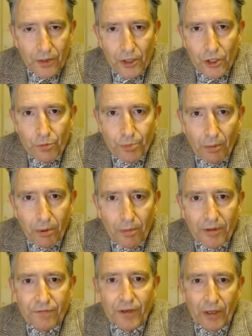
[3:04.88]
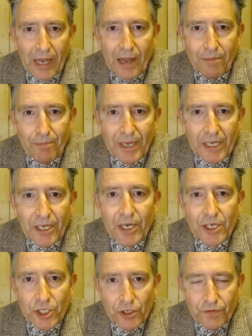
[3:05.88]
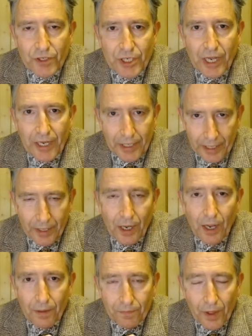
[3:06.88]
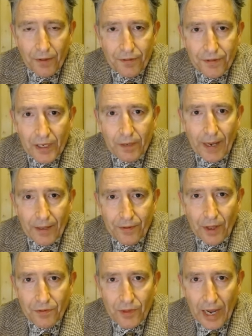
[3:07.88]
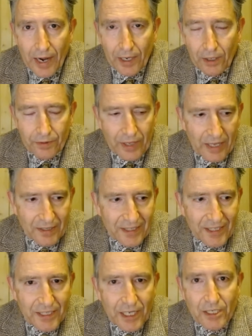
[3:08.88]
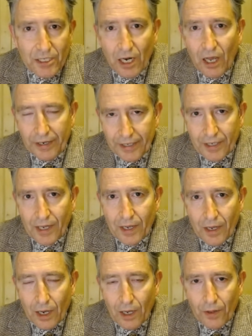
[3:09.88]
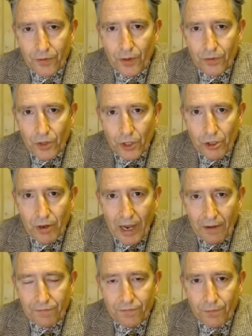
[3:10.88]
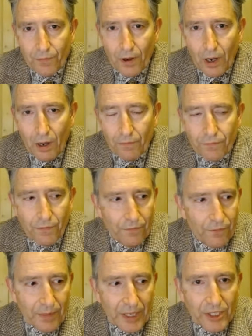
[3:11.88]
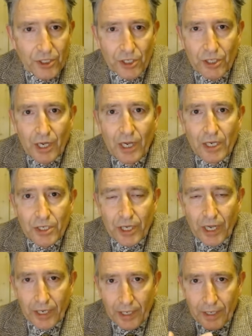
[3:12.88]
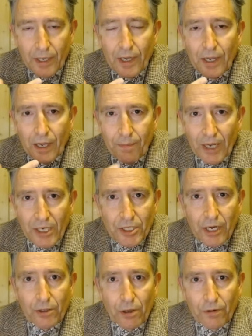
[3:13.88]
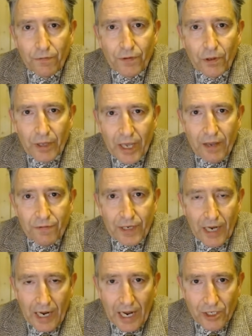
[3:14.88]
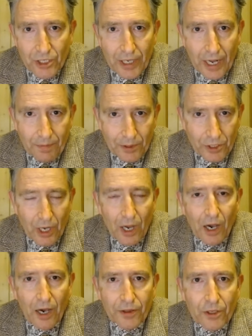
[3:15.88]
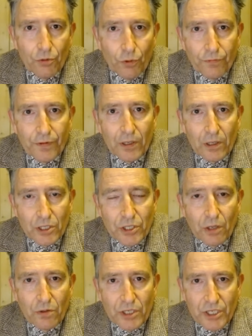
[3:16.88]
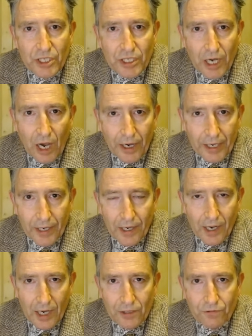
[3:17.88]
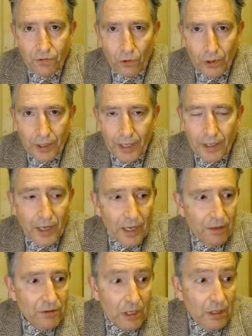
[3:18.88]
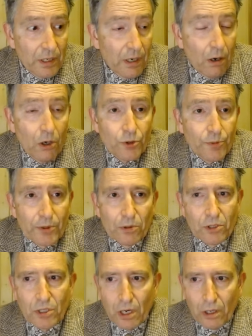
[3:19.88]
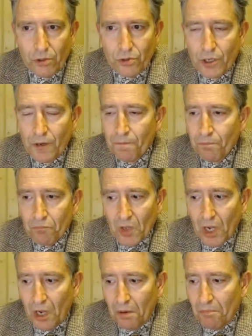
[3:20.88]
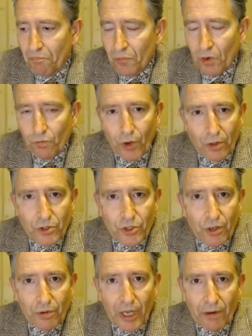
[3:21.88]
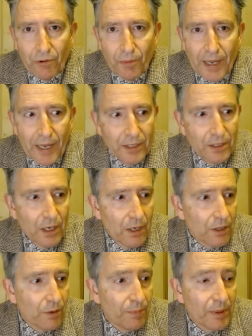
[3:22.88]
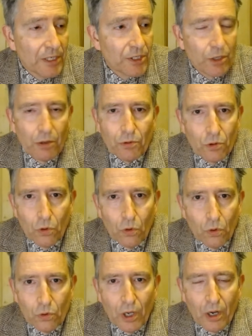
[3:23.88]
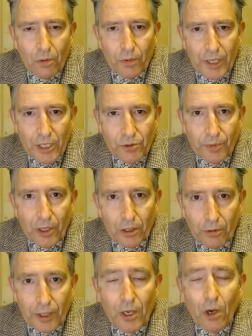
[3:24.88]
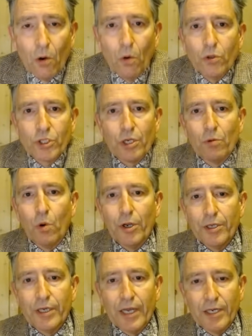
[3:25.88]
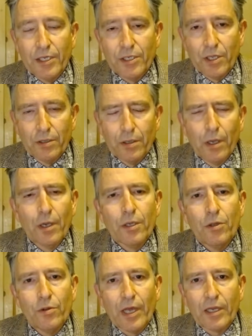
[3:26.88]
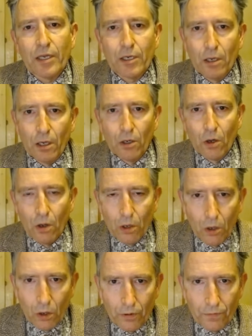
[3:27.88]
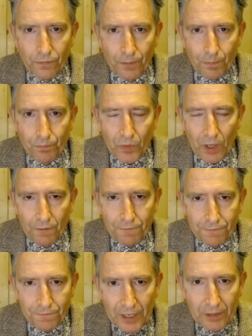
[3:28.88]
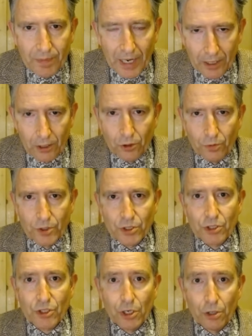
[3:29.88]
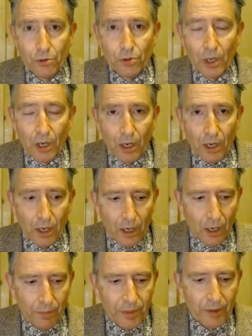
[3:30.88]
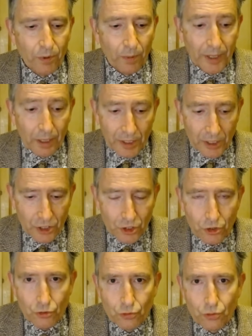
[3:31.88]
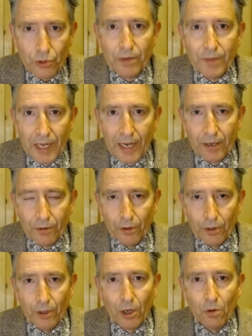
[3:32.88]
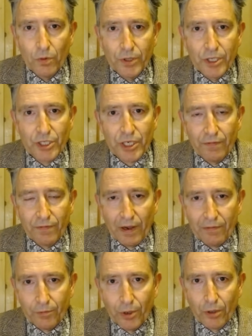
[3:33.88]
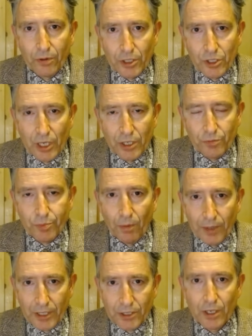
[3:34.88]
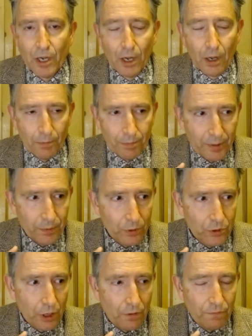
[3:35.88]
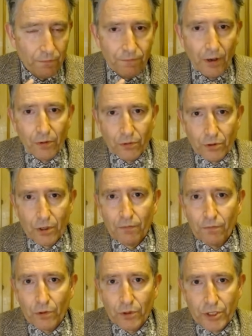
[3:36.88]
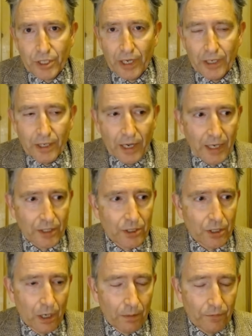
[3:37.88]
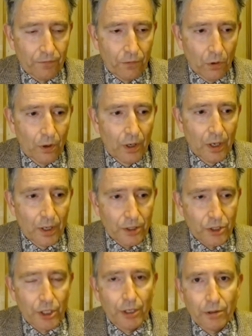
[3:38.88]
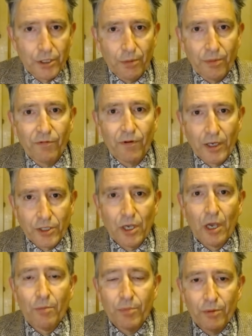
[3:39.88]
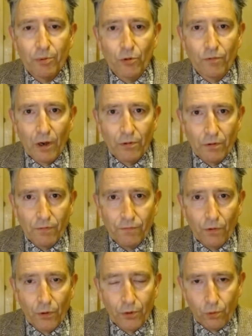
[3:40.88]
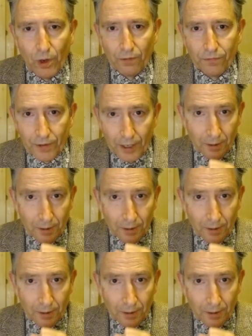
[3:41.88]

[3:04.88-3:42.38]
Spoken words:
you probably feel at me just for saying it, think about that anger, that dislike that you have for me just saying it. Imagine how you're going to feel if it actually happens. I think you'll feel as though the sky has fallen in. If suddenly hospitals close, roads don't get repaired, the police don't call when there's a burglary. Also, what you get is you then get a lot of feedback loops. So people become extremely angry with the state for having broken its promise. People don't vote for the state as for the security it provides. People vote for the welfare